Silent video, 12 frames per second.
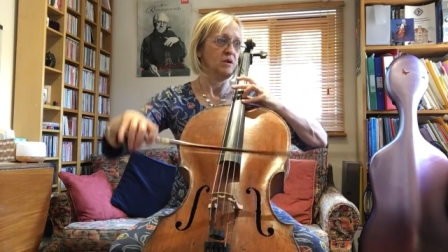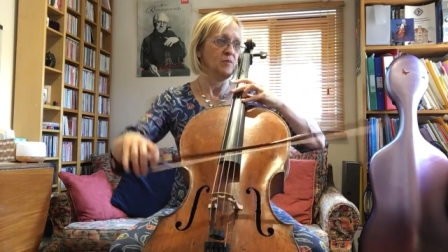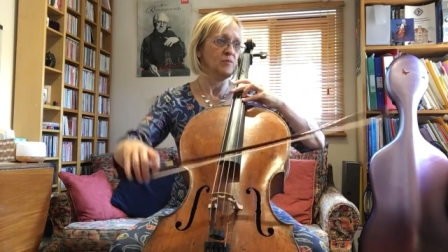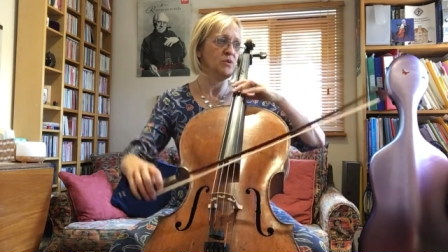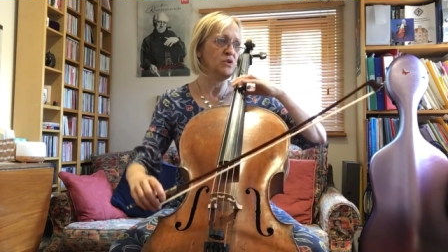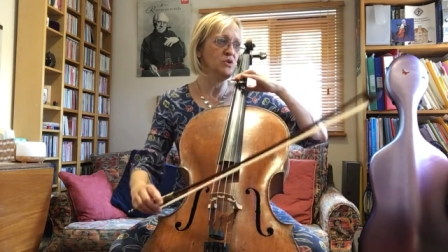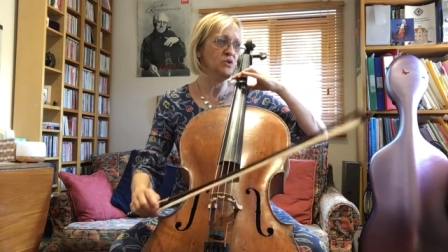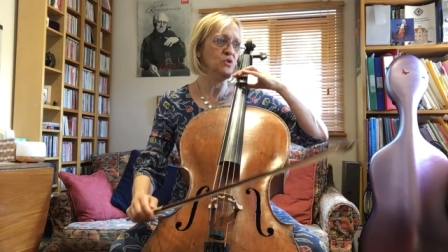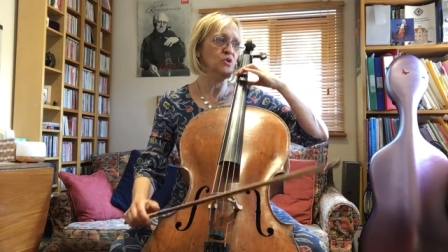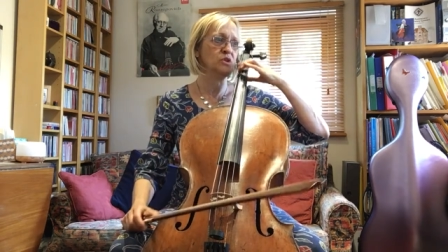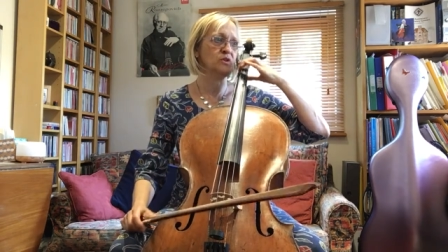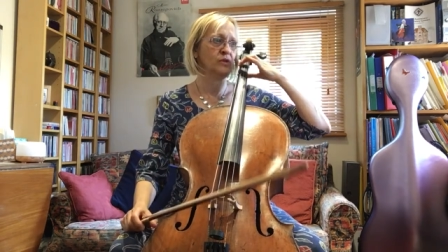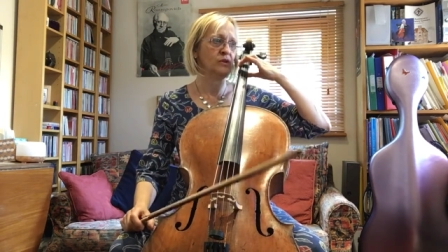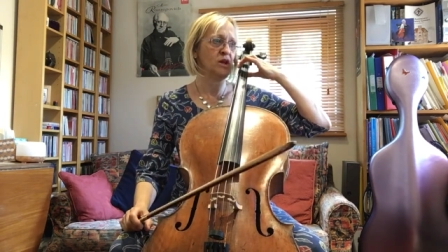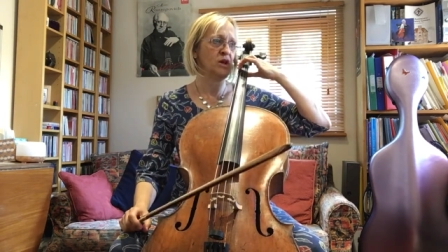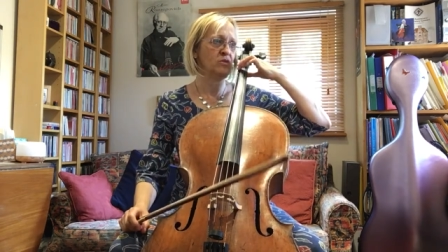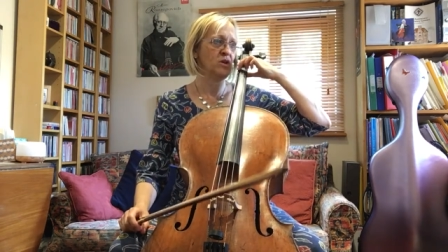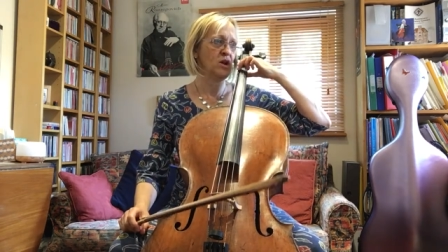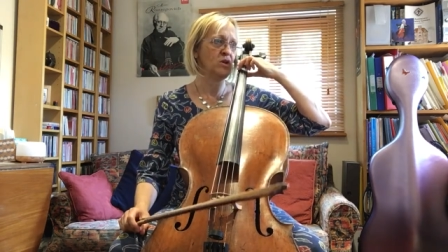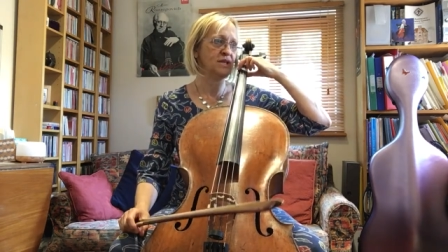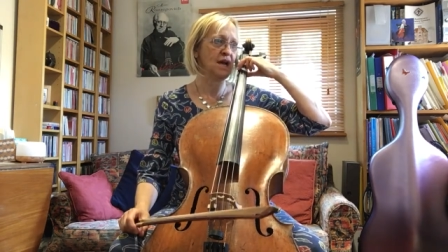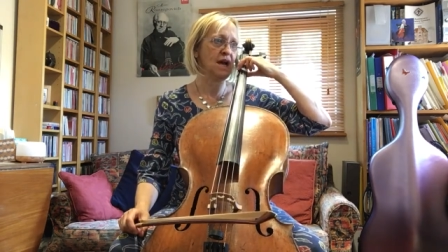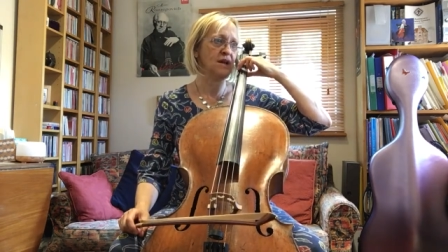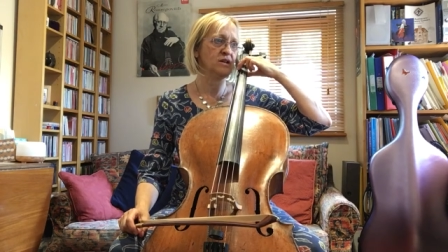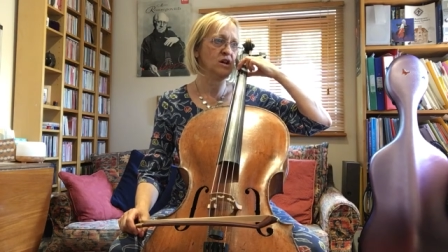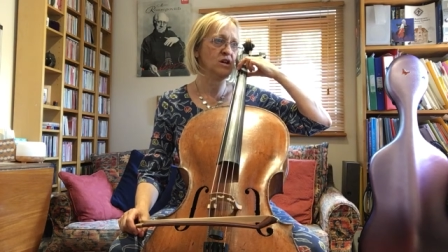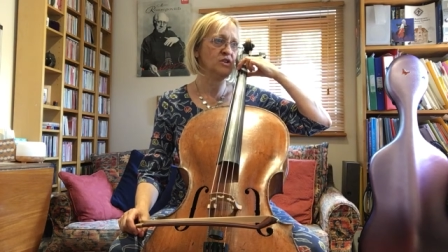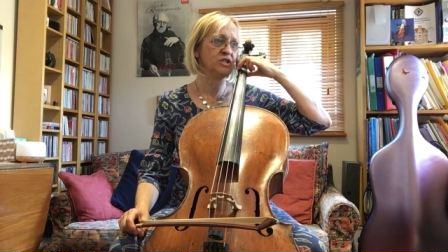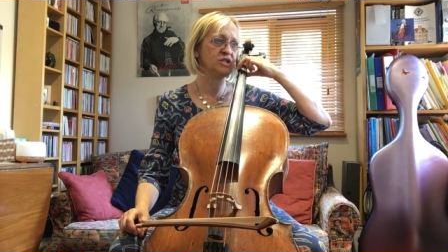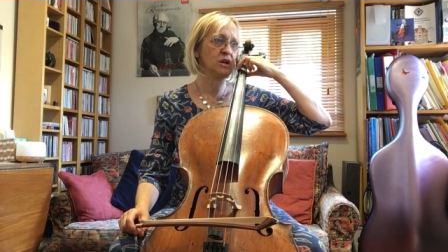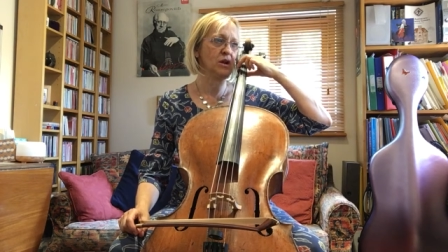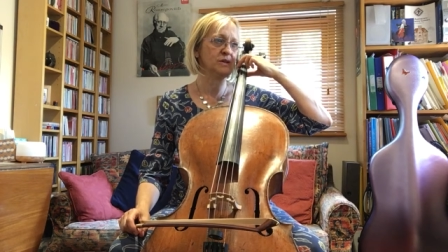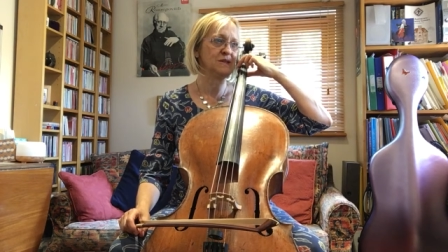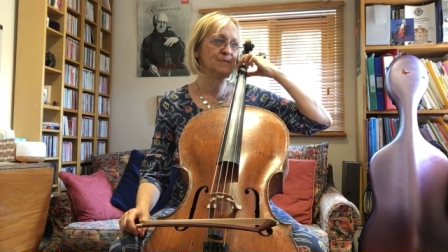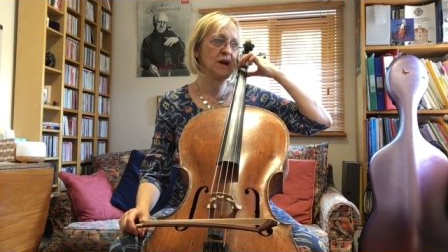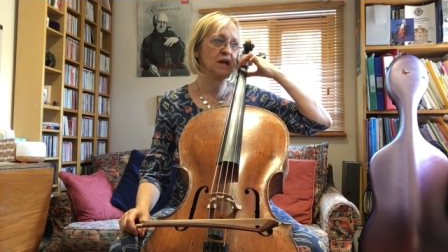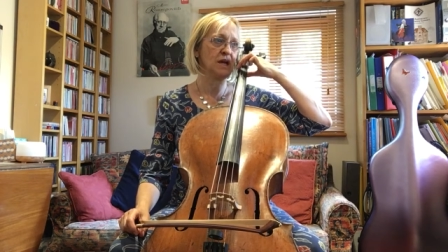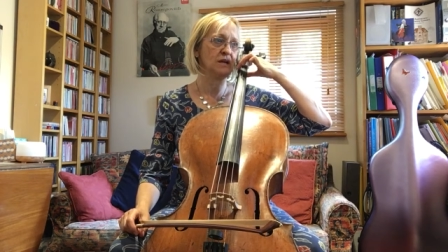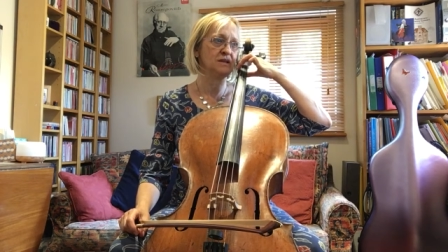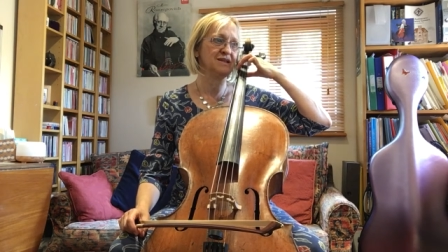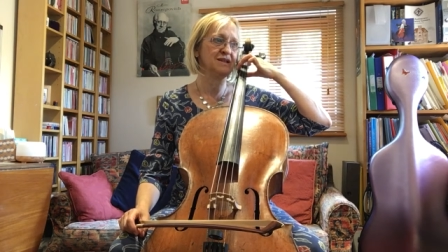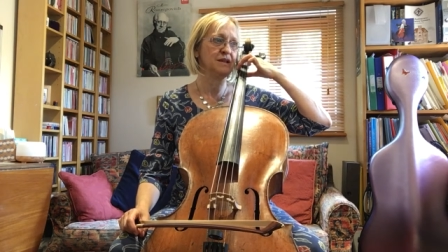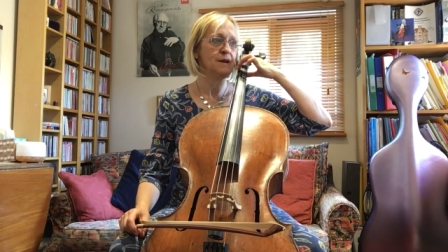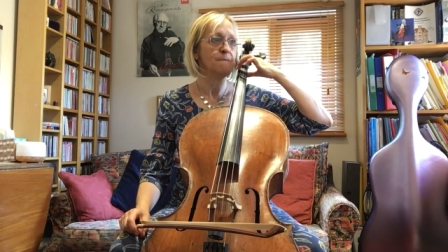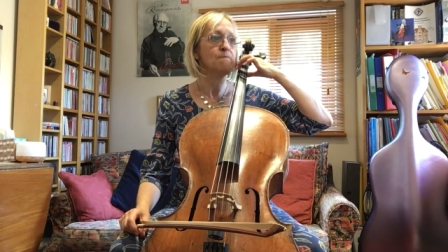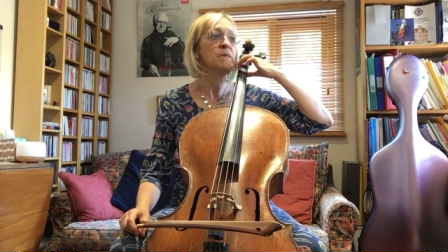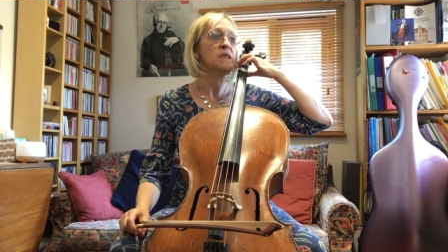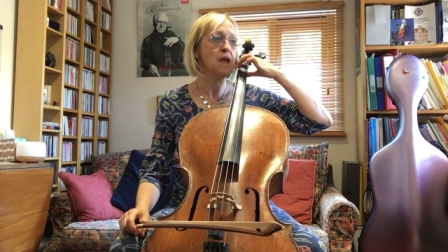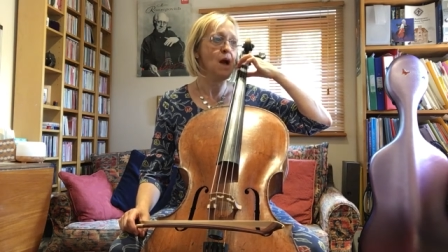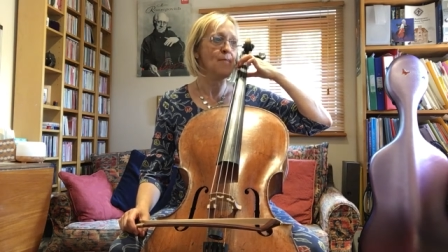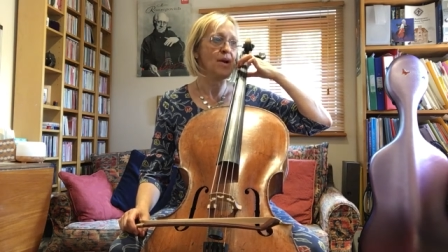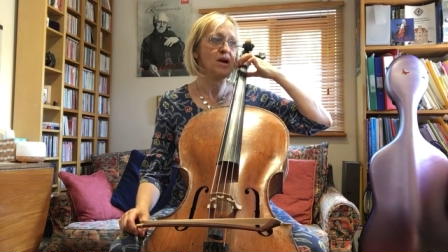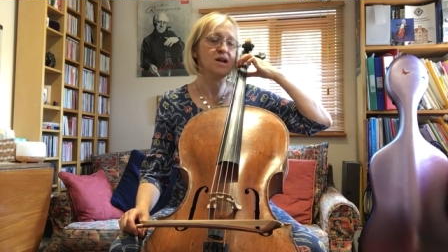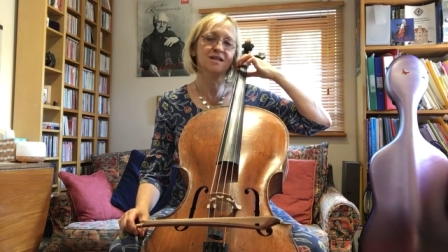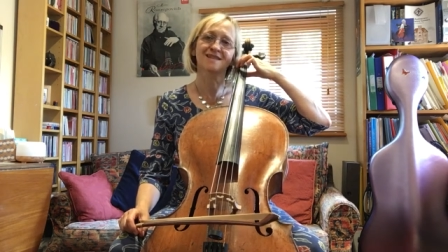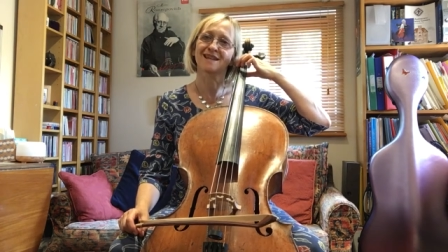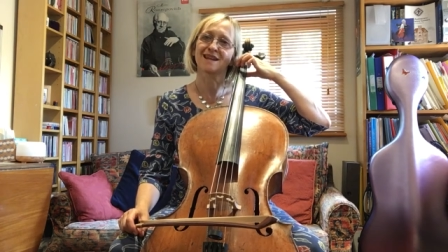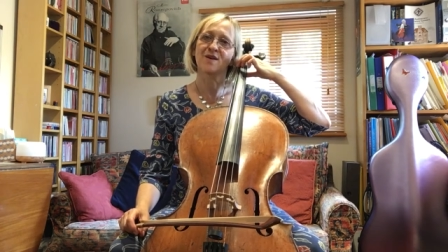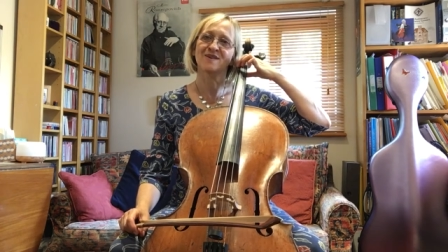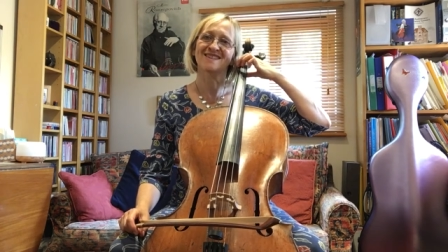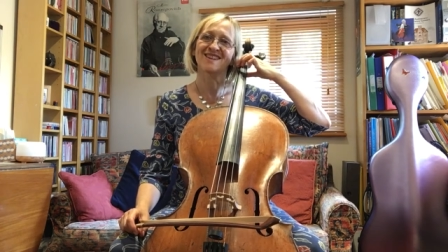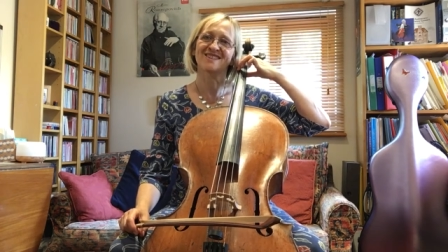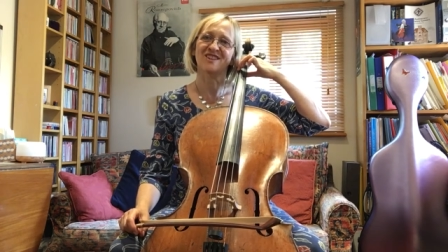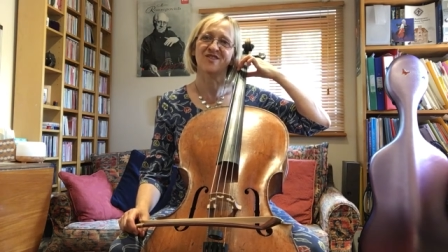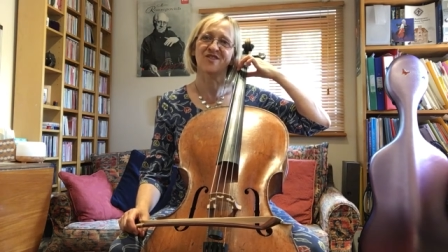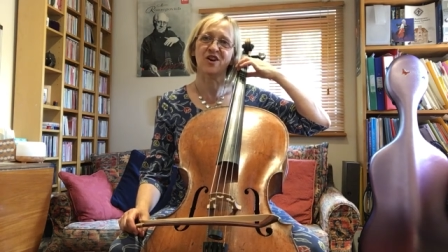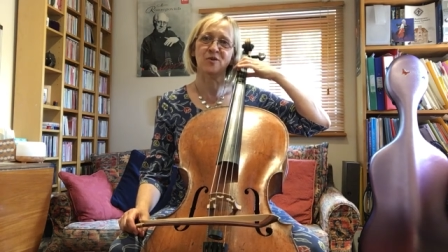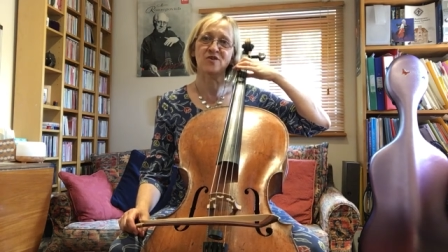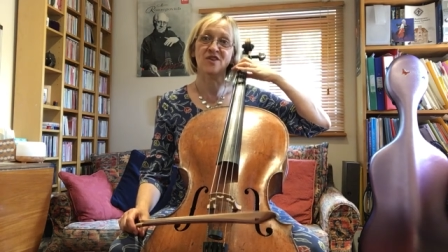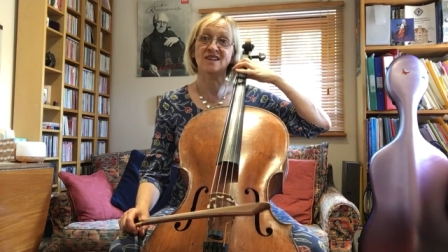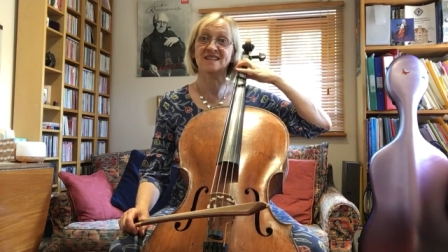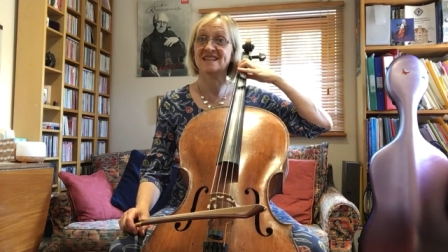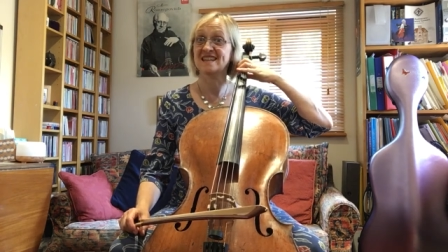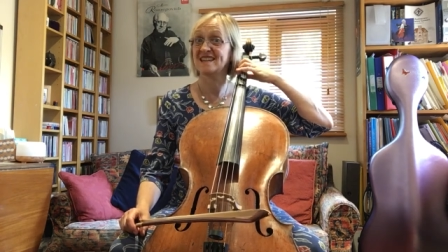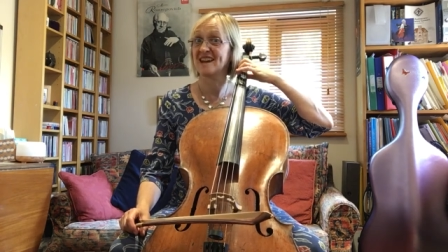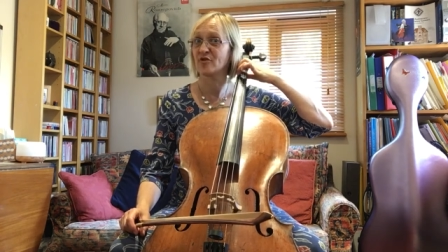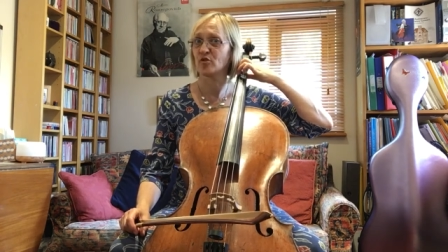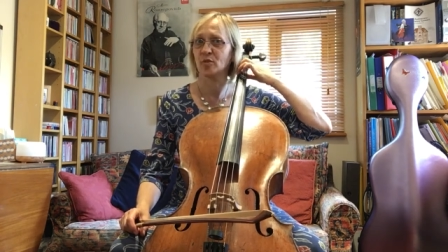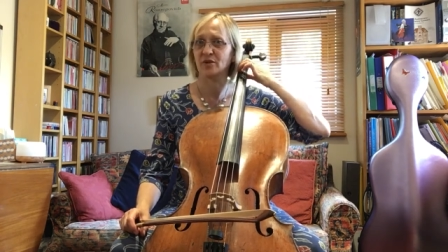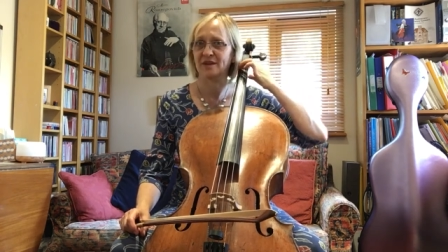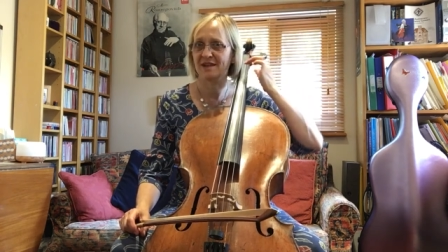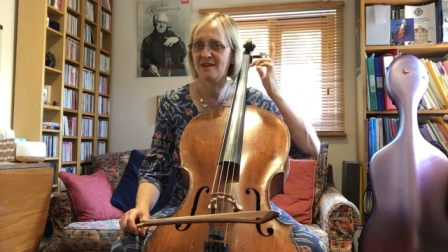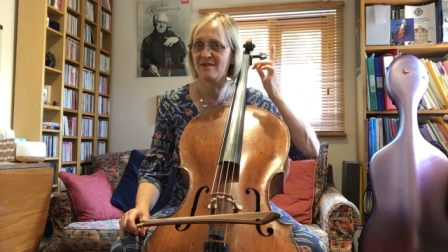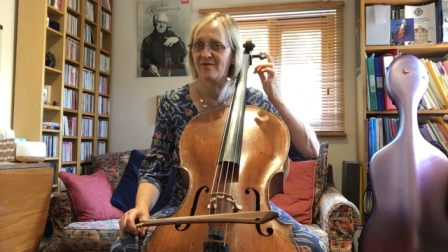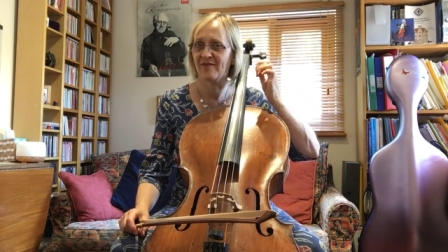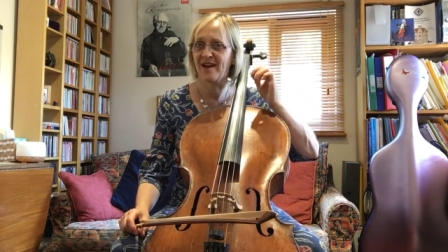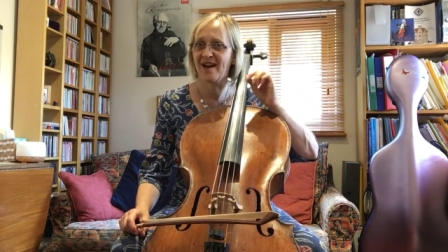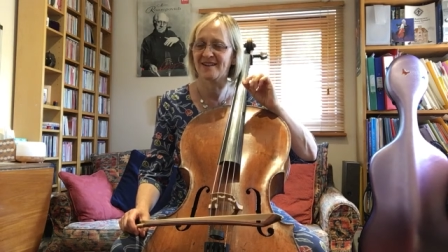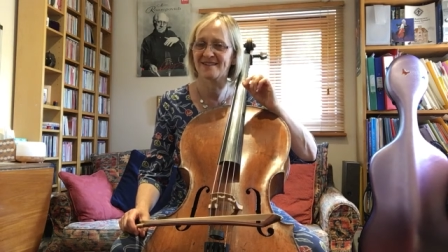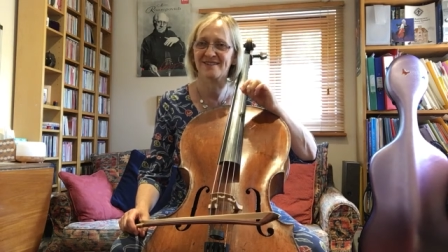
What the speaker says: Beautiful low note, and I'll just glance back and yep, it's the lowest note so far. We've had E natural, but E flat.